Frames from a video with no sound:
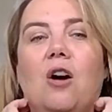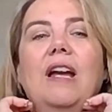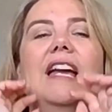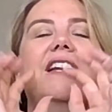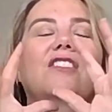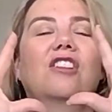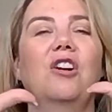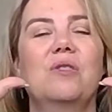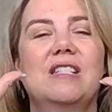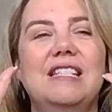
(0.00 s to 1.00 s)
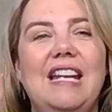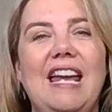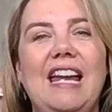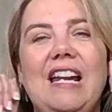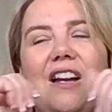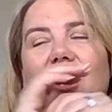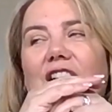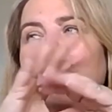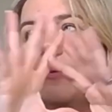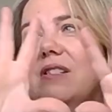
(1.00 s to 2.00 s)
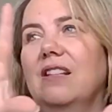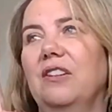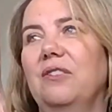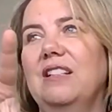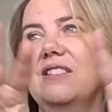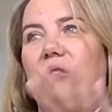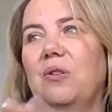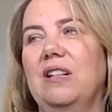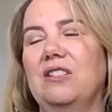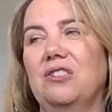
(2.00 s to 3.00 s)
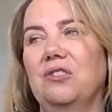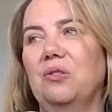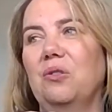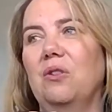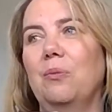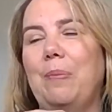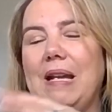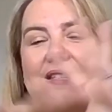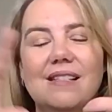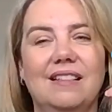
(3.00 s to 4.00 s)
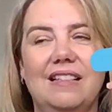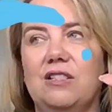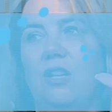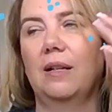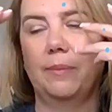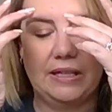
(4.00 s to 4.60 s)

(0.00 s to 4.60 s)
Okay, today our episode is going to basically talk